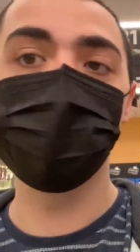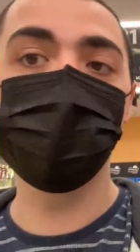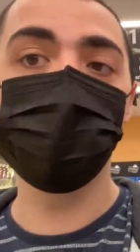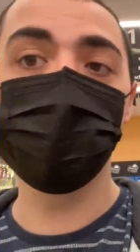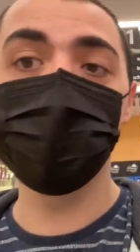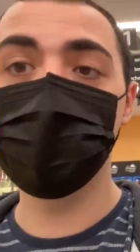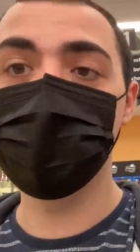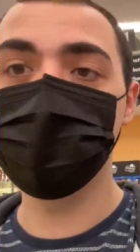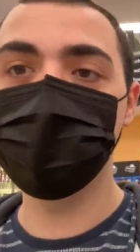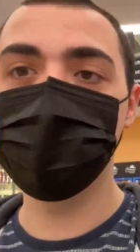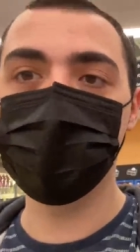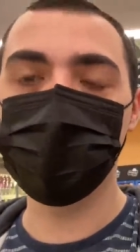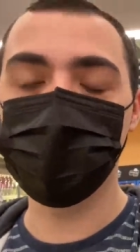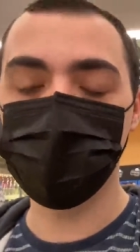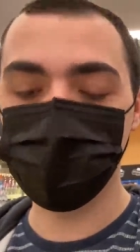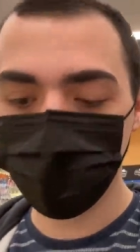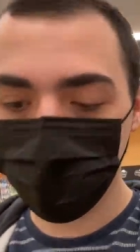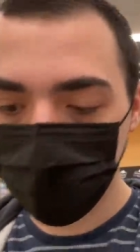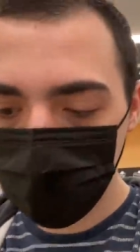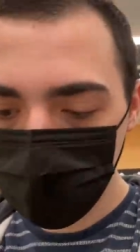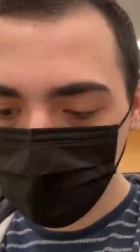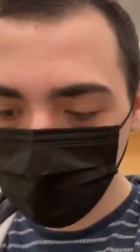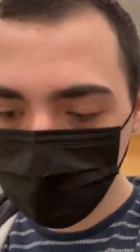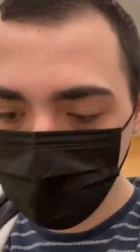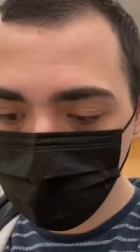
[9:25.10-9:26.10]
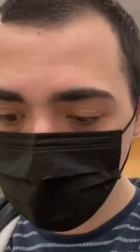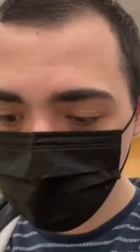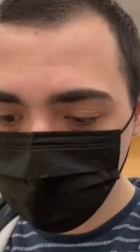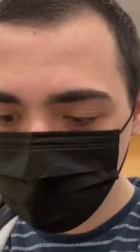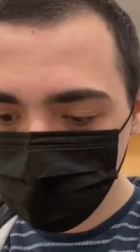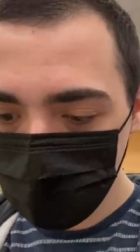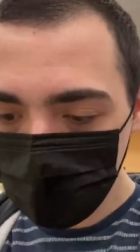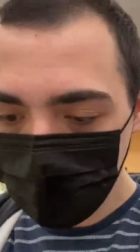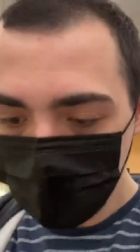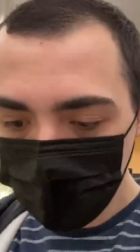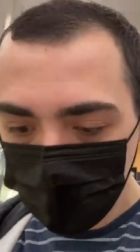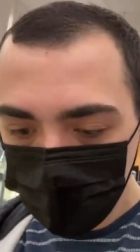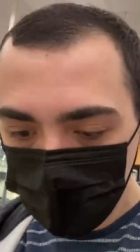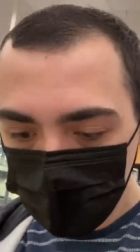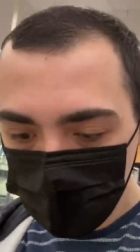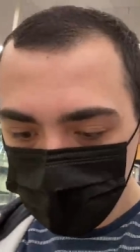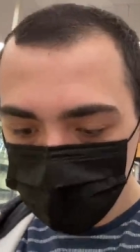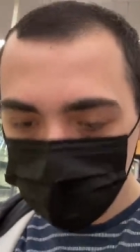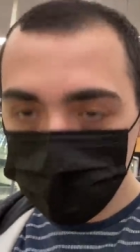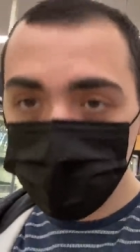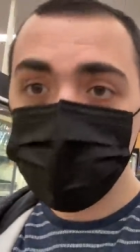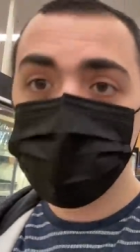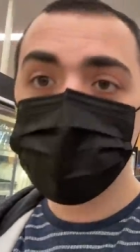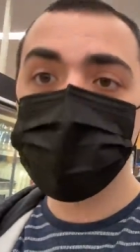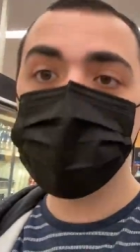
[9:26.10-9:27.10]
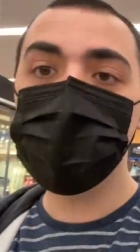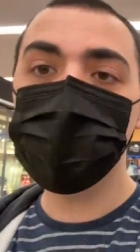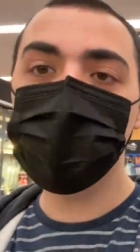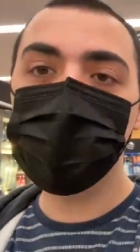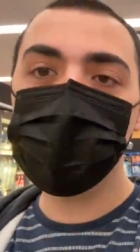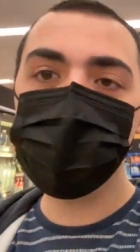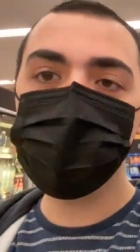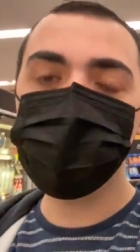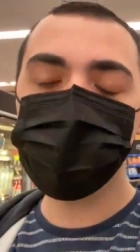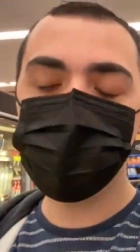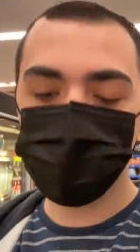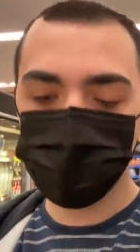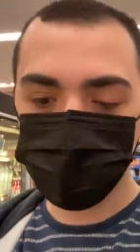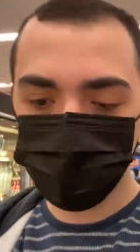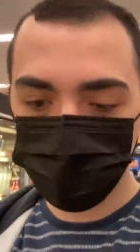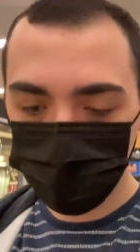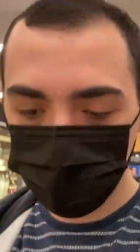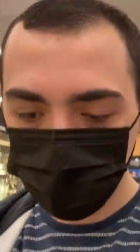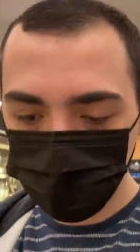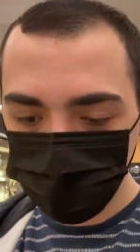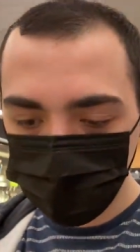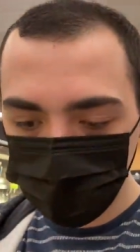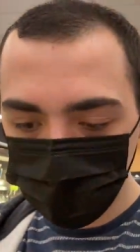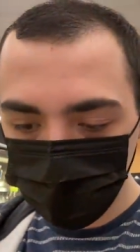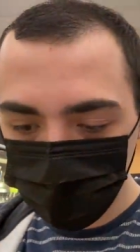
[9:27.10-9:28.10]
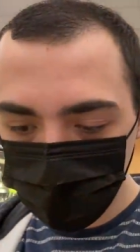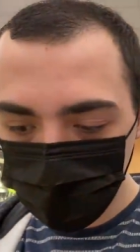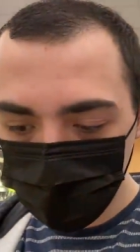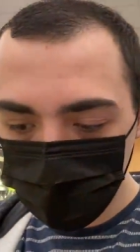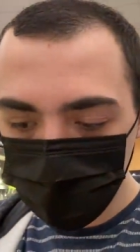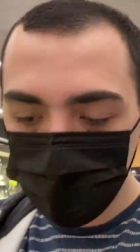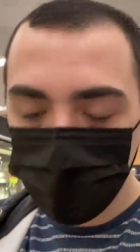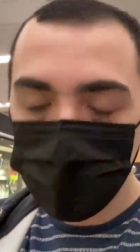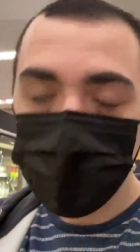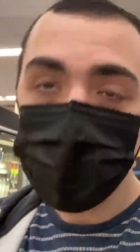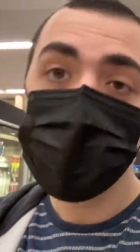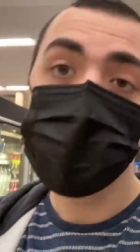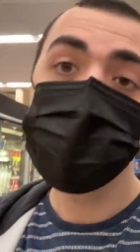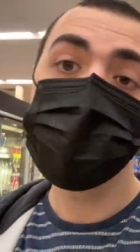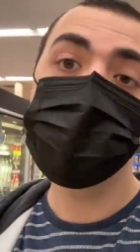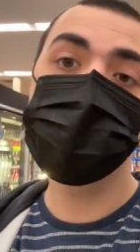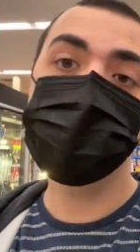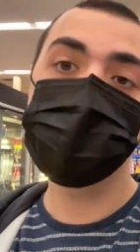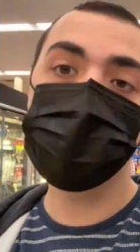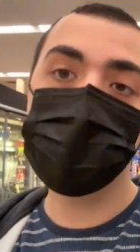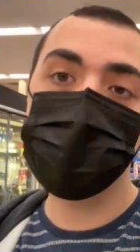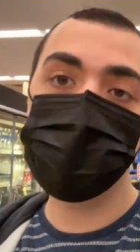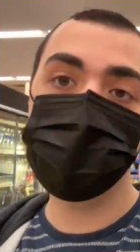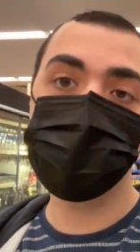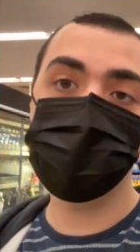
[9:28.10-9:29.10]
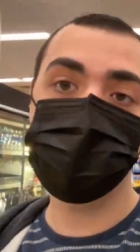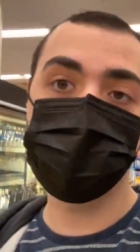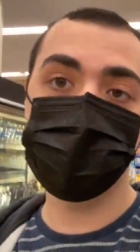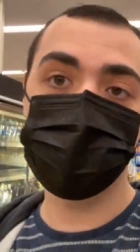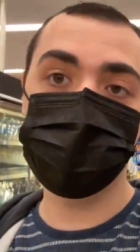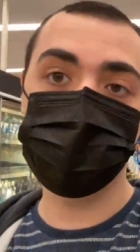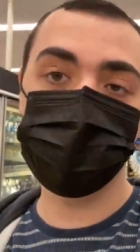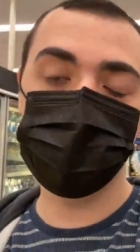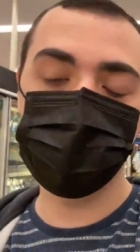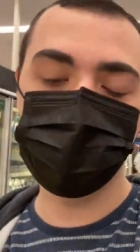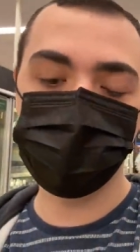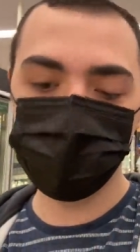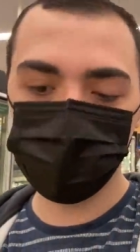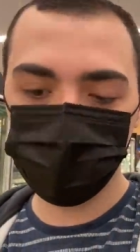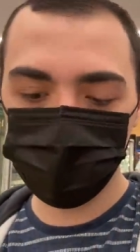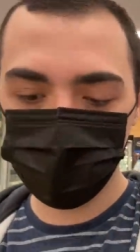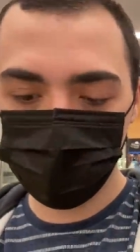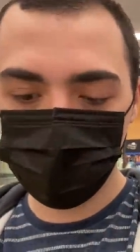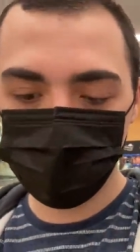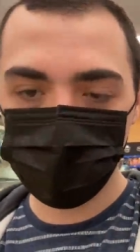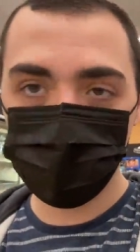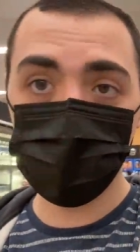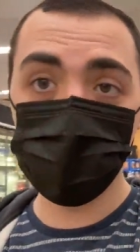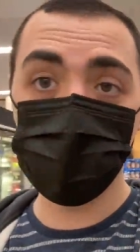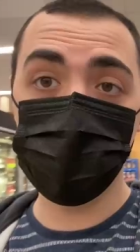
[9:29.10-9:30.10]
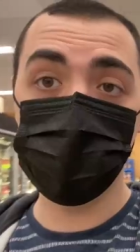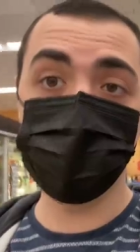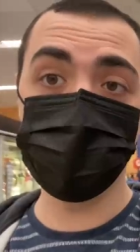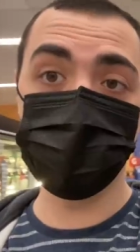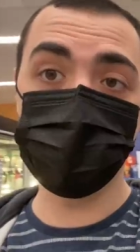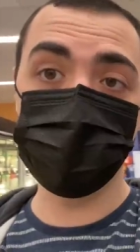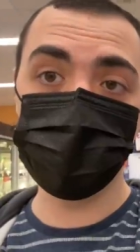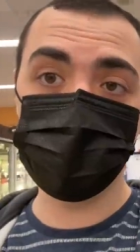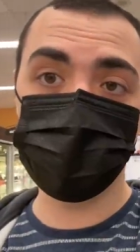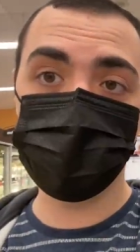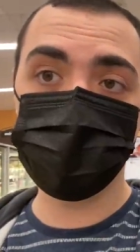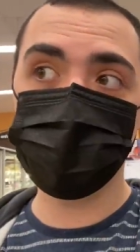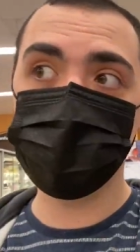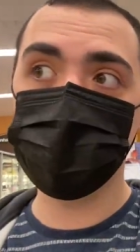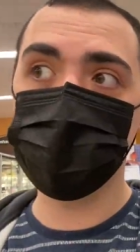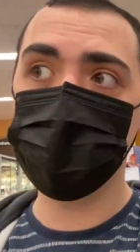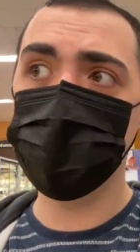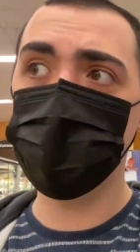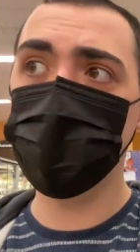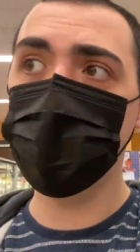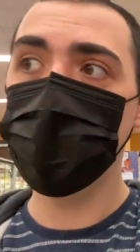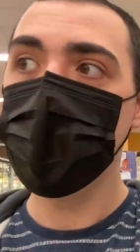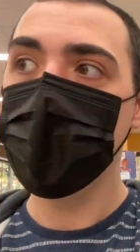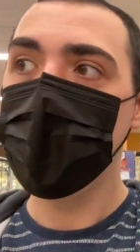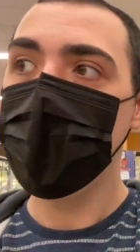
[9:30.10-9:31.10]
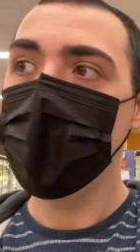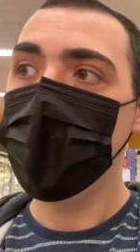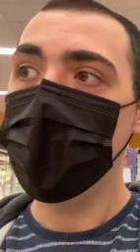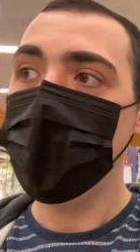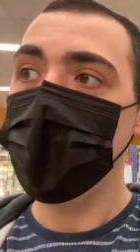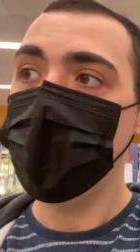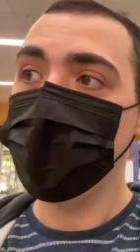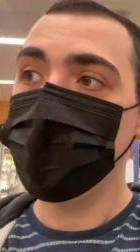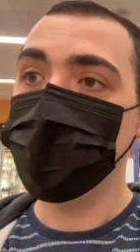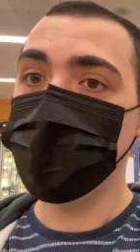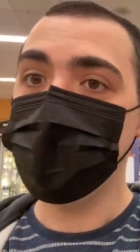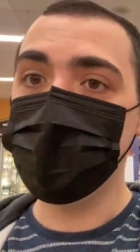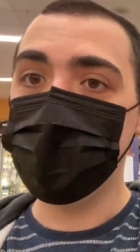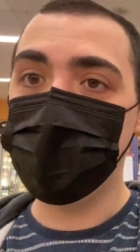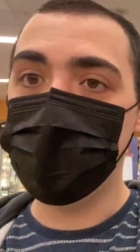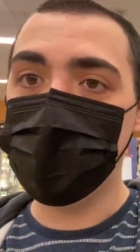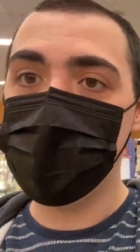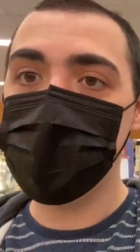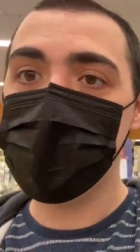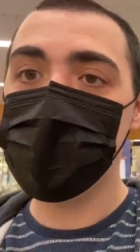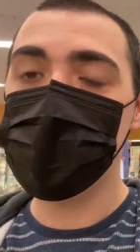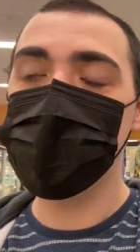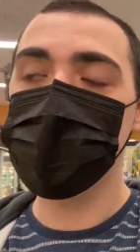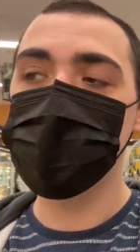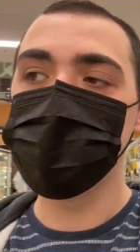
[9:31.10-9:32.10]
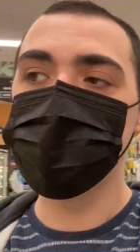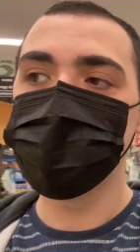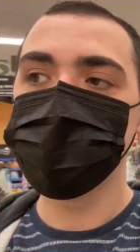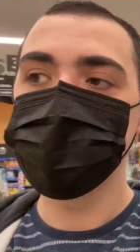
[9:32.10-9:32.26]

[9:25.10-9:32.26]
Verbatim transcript: it and take advantage. Such a great deal. Such, such, such a great deal on these. So yeah.